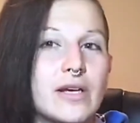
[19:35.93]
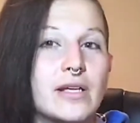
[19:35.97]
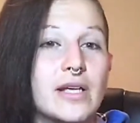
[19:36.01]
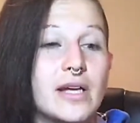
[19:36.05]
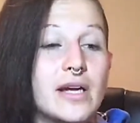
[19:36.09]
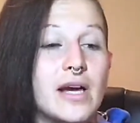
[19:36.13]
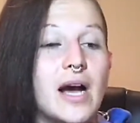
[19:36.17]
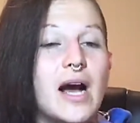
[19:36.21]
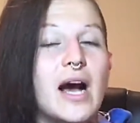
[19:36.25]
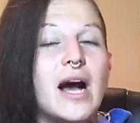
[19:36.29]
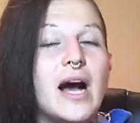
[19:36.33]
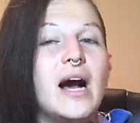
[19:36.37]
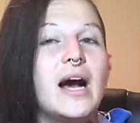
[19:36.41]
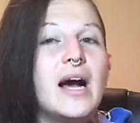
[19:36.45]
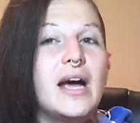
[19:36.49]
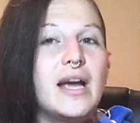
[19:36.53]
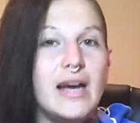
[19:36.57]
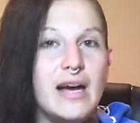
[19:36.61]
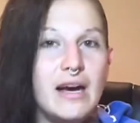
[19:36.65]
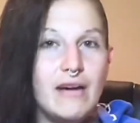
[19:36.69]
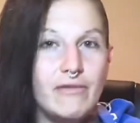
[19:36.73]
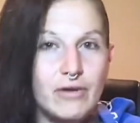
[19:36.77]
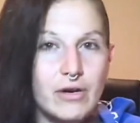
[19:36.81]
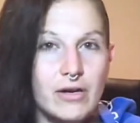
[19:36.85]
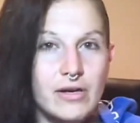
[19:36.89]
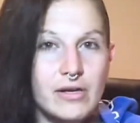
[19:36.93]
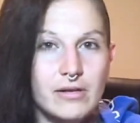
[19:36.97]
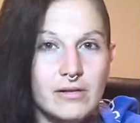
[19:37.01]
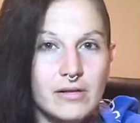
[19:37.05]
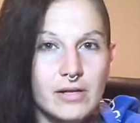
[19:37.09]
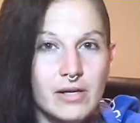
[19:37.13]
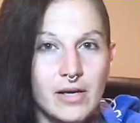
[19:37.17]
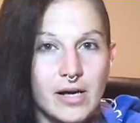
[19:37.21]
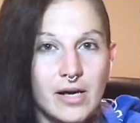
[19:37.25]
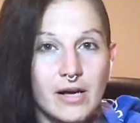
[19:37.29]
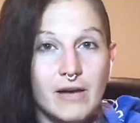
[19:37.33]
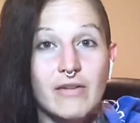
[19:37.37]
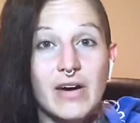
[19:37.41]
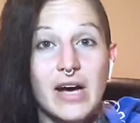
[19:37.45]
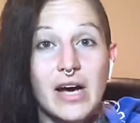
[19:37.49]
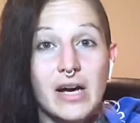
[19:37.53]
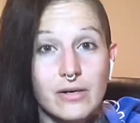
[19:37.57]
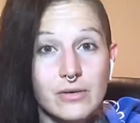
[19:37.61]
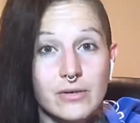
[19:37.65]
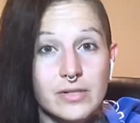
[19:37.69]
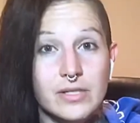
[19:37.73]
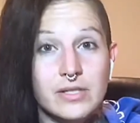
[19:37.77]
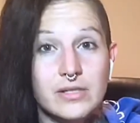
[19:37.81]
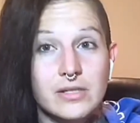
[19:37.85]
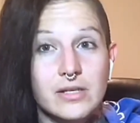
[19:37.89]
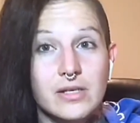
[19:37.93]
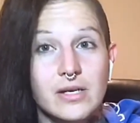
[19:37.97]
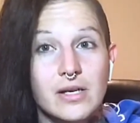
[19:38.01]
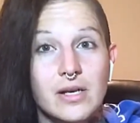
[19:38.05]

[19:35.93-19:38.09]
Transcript: Like, I have a house